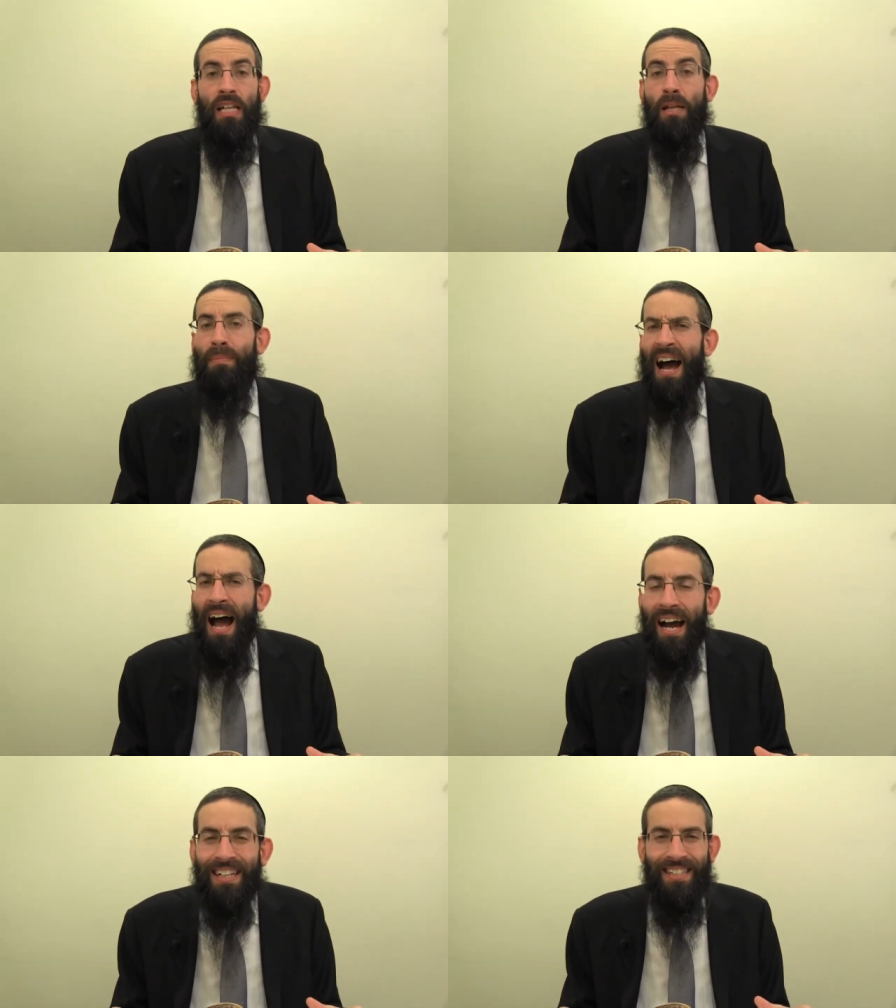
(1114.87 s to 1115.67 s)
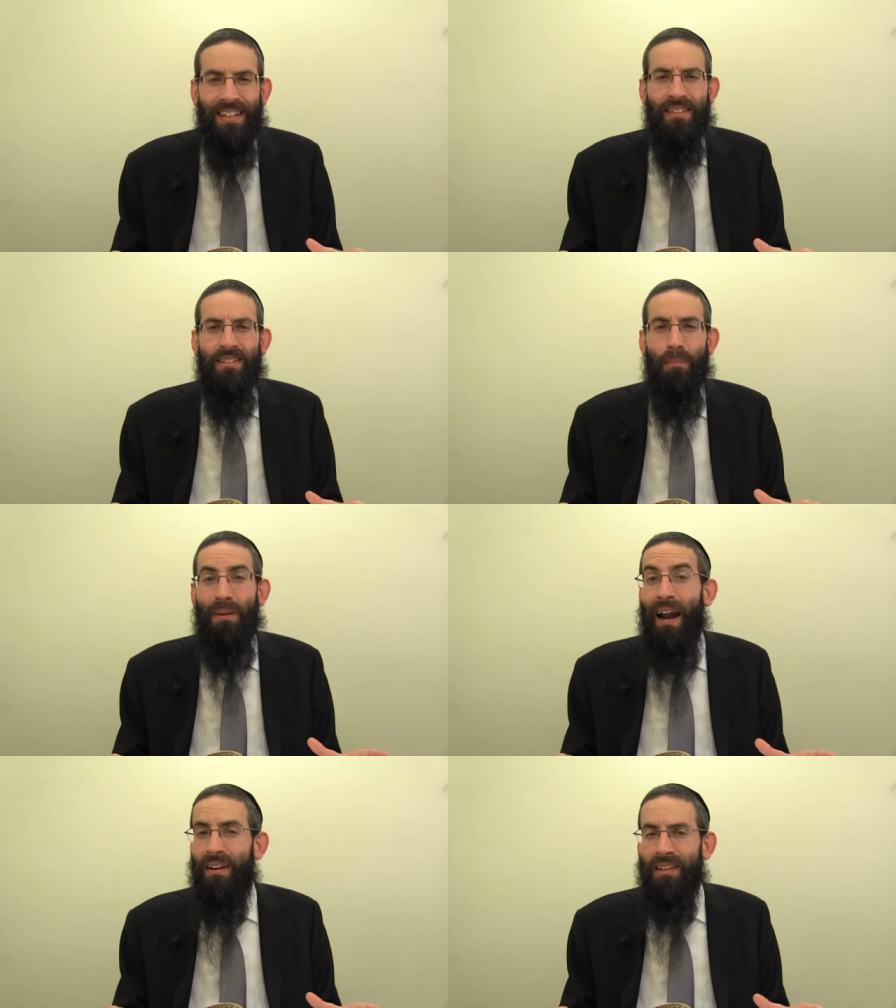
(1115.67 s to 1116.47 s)
The Bahag says,
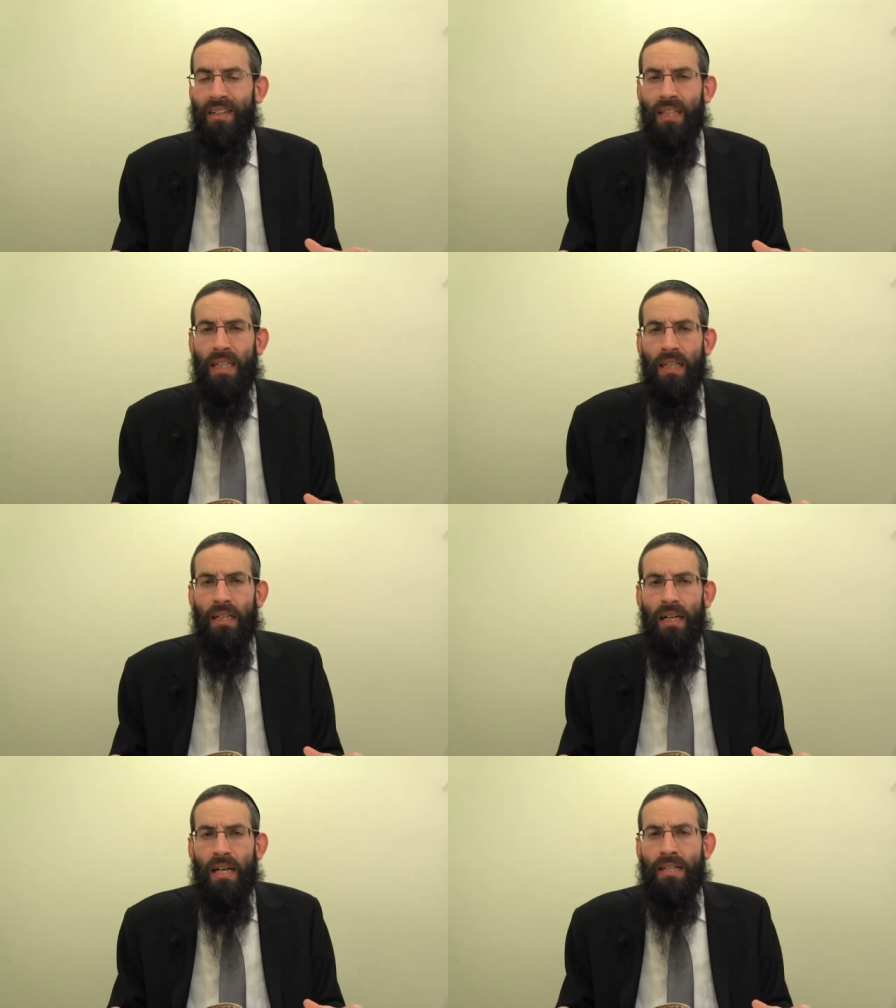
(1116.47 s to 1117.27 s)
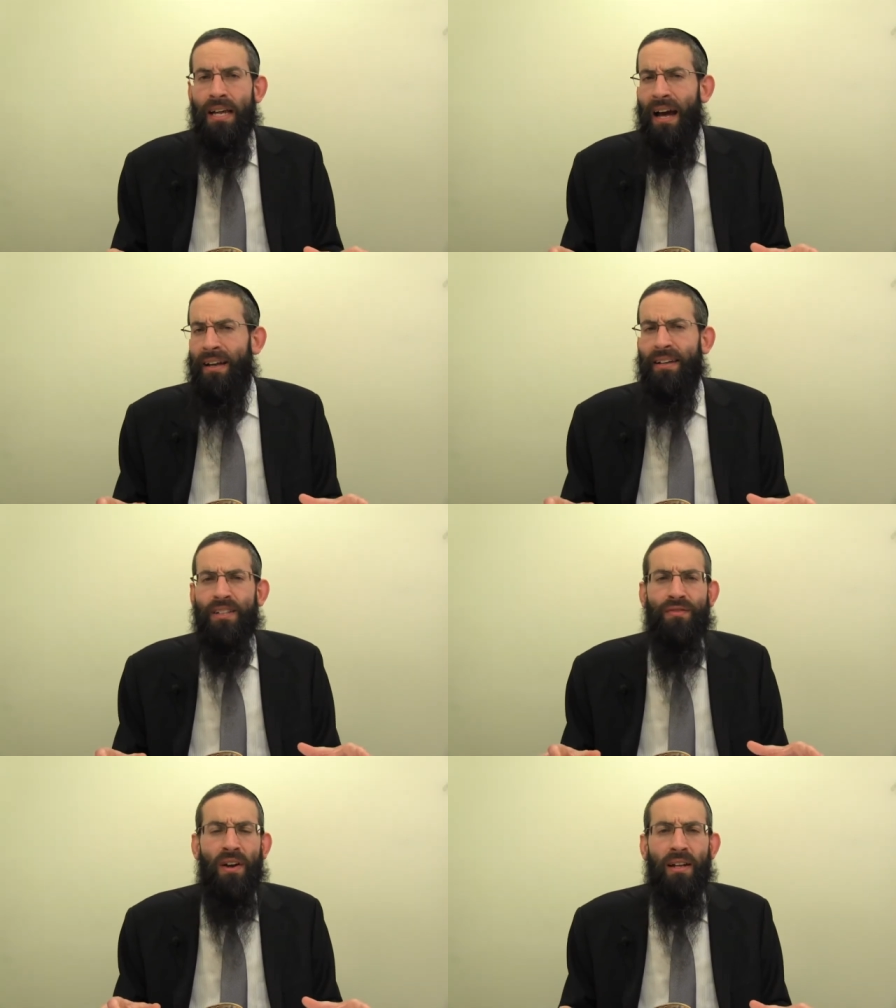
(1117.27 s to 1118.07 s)
apparently, Yannai and
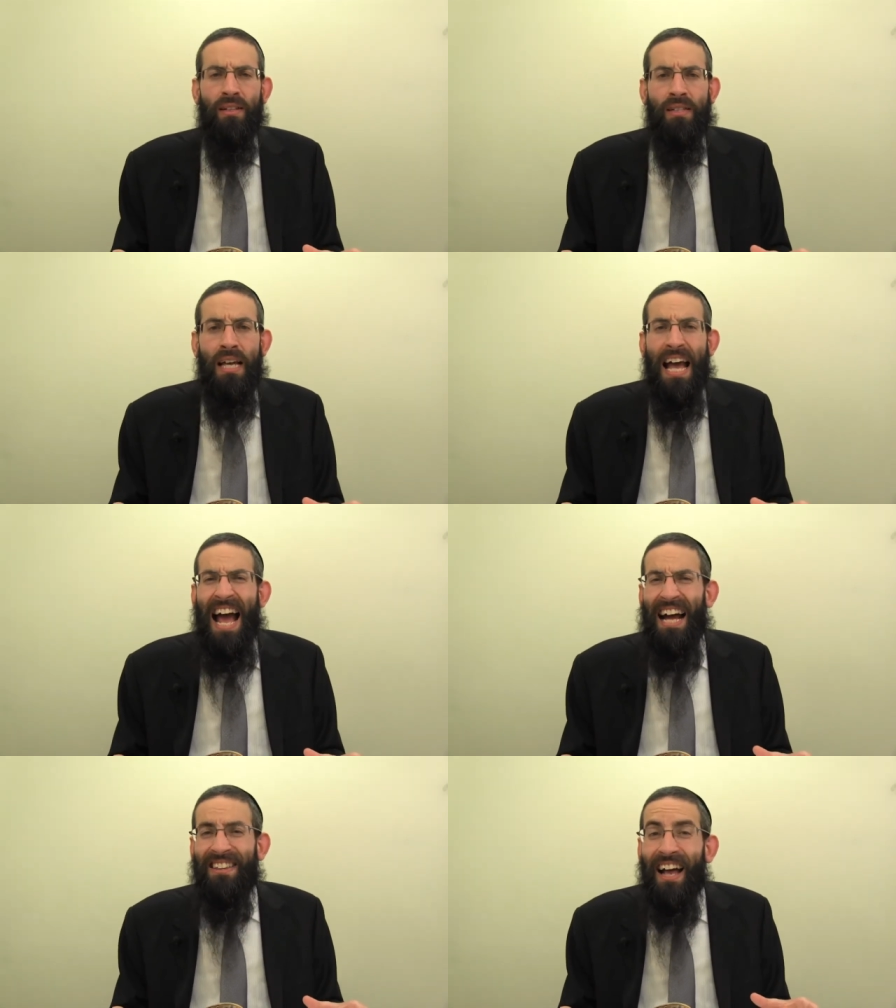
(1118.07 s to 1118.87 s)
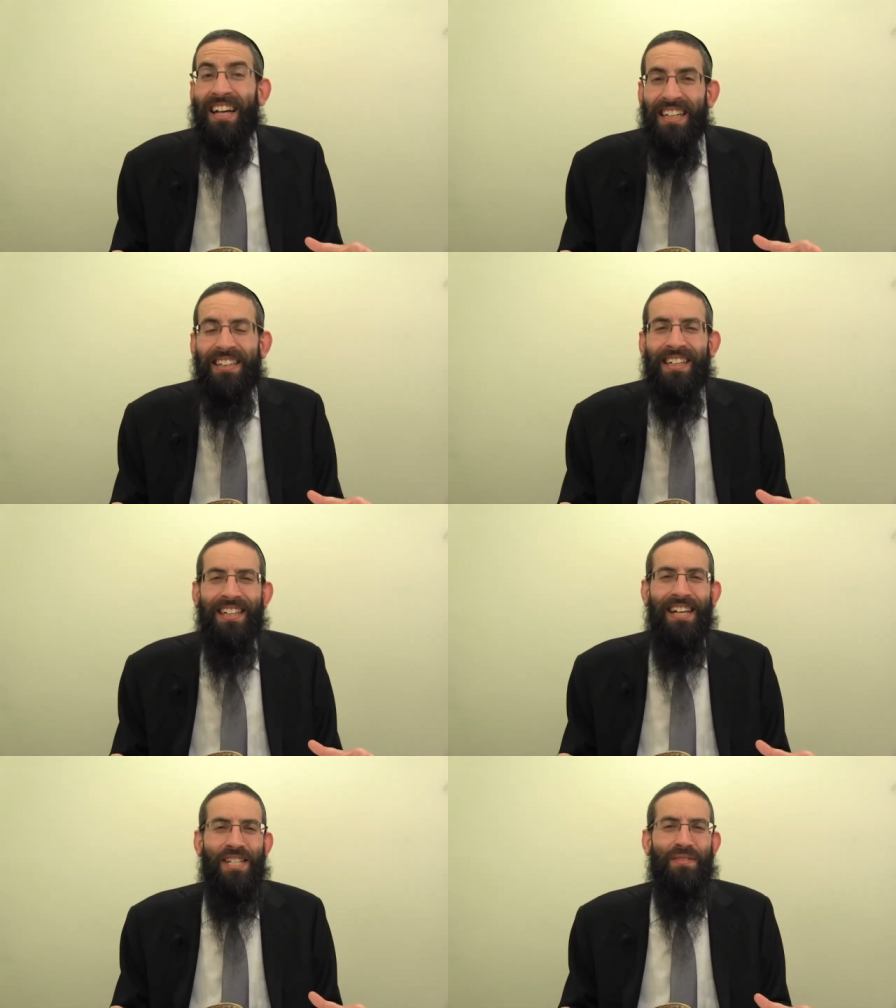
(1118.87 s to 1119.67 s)
his friends had not eaten
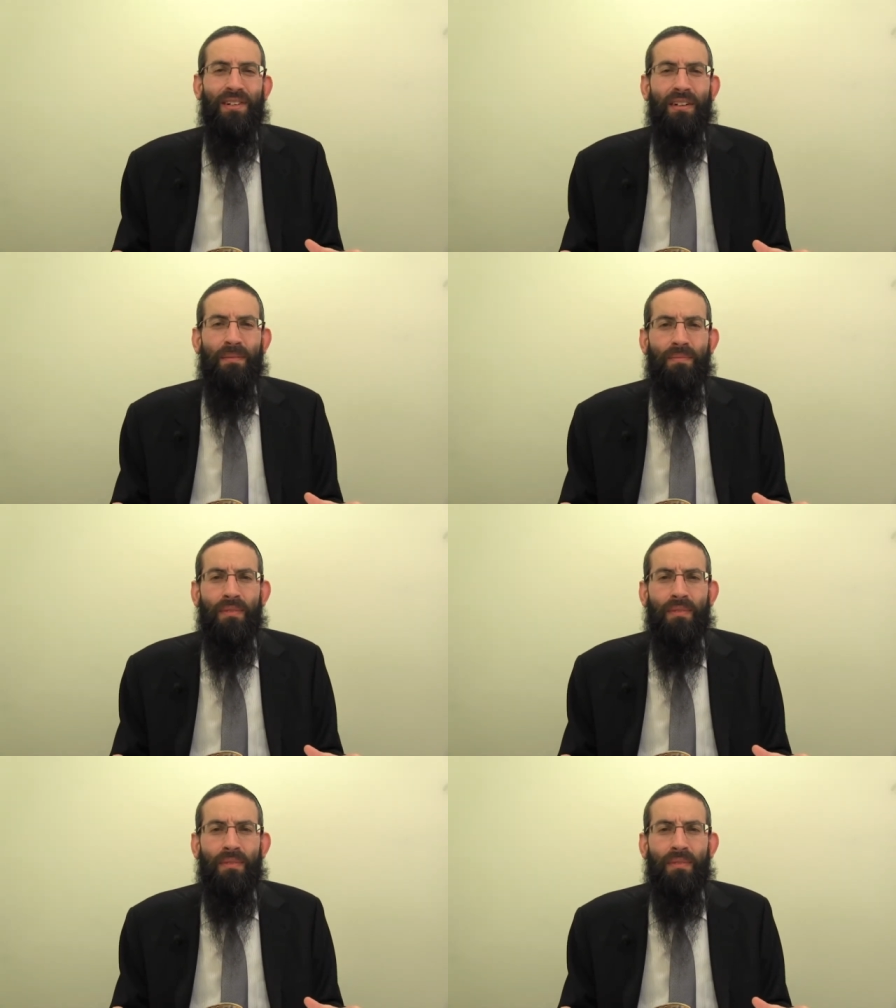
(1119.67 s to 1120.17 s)
kedei svia,